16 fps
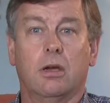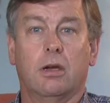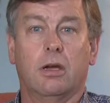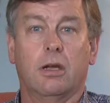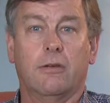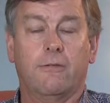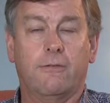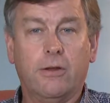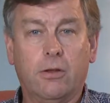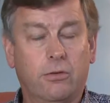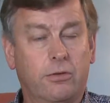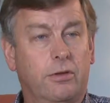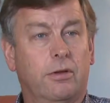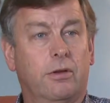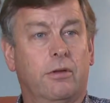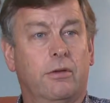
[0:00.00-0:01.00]
I felt
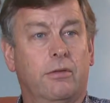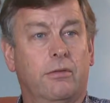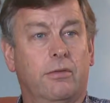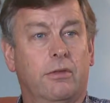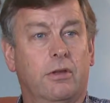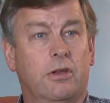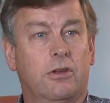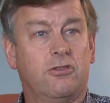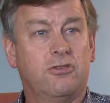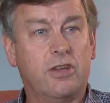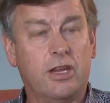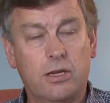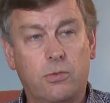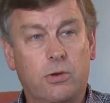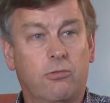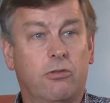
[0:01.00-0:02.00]

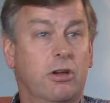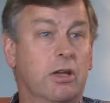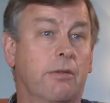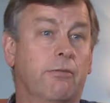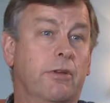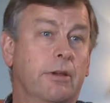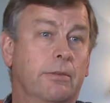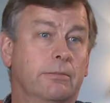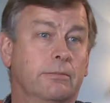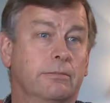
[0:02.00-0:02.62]
genuine recovery.